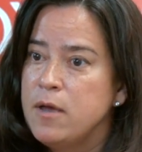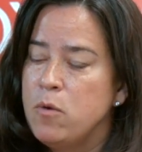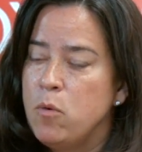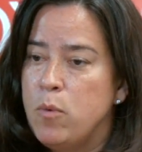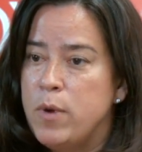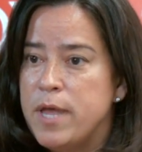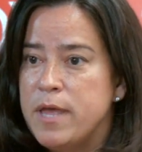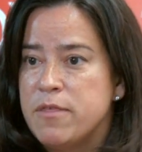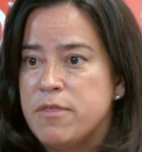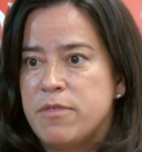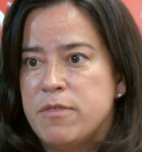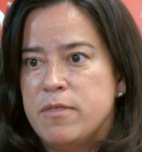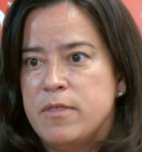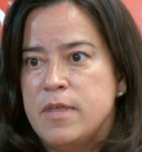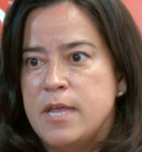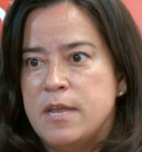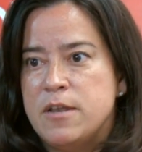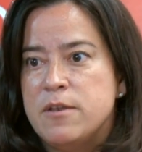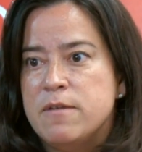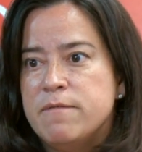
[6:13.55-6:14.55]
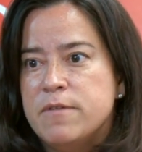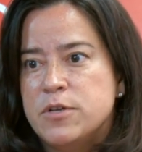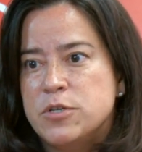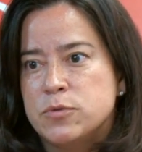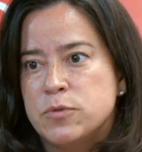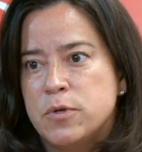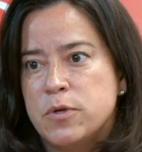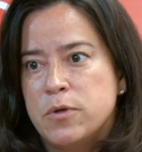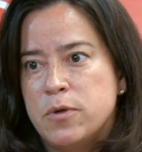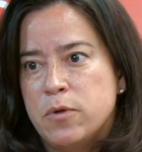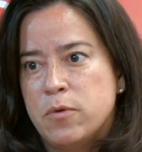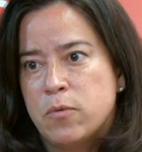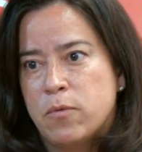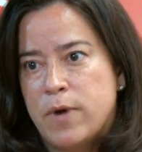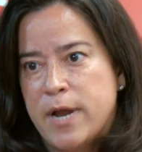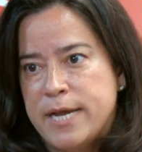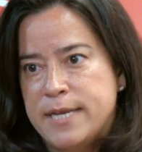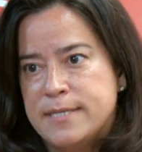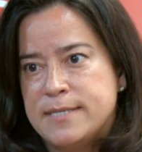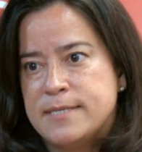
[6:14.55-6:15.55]
with individual
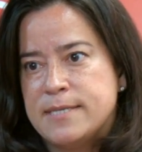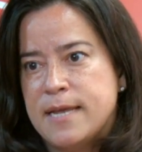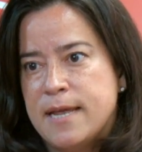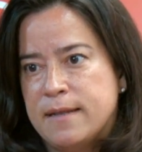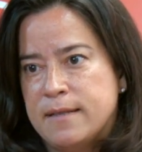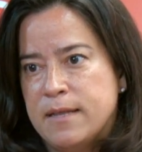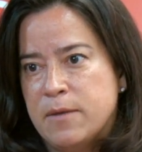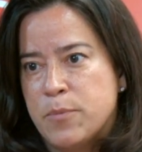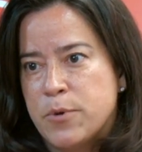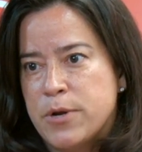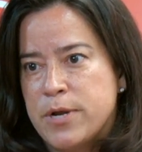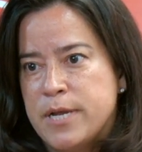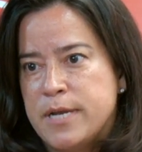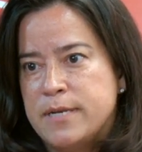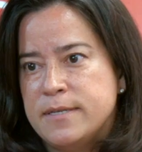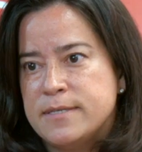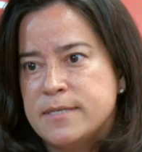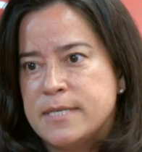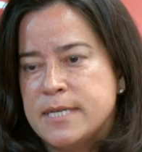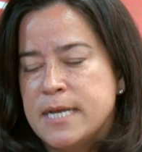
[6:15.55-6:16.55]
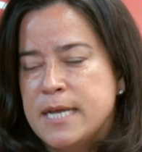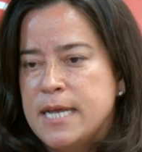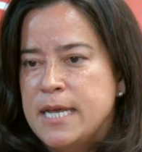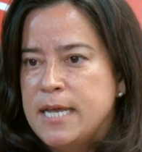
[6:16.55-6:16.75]
rights and liberties.